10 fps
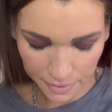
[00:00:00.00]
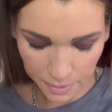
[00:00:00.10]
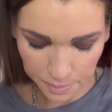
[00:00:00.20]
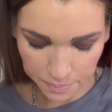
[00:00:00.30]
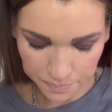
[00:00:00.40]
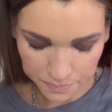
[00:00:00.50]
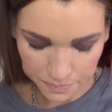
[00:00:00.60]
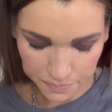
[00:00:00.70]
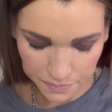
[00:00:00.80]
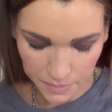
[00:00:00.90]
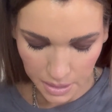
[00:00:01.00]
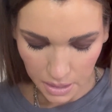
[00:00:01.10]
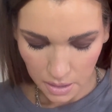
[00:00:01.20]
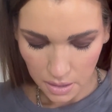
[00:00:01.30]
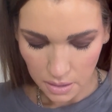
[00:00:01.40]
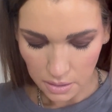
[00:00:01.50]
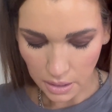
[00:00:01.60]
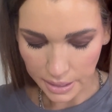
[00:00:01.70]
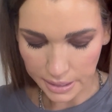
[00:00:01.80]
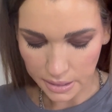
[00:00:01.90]
them
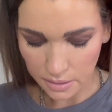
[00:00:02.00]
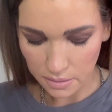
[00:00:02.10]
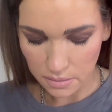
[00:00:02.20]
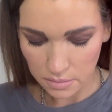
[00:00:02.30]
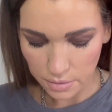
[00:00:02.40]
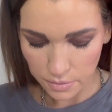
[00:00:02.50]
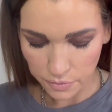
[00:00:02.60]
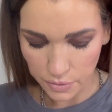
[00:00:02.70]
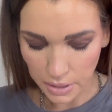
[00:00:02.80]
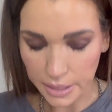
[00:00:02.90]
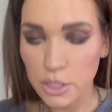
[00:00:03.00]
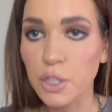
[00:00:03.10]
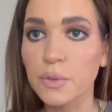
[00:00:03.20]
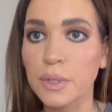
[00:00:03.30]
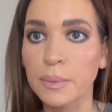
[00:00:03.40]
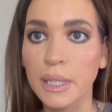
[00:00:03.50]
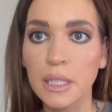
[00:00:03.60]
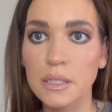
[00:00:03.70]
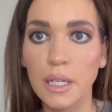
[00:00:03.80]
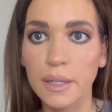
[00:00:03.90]
like for like 2-3
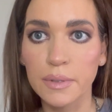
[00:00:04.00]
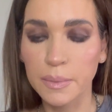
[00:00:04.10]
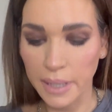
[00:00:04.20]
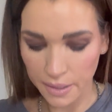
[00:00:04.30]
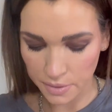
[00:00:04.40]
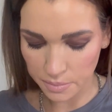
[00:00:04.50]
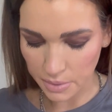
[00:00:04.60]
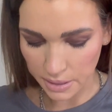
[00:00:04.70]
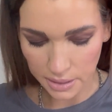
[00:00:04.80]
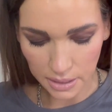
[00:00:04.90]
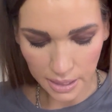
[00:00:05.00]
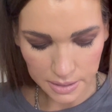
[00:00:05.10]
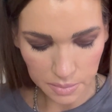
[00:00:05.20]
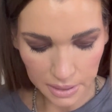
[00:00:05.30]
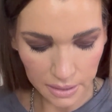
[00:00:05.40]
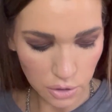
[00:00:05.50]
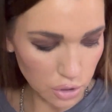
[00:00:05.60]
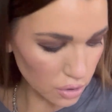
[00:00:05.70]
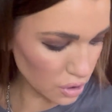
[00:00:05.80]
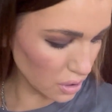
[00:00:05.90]
weeks. I rewear them, like they last me
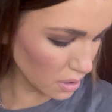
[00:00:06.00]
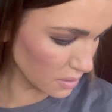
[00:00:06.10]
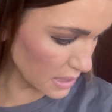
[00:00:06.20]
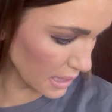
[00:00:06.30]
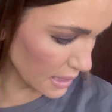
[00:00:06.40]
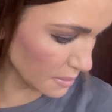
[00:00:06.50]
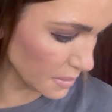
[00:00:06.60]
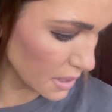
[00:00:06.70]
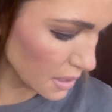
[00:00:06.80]
such a long time.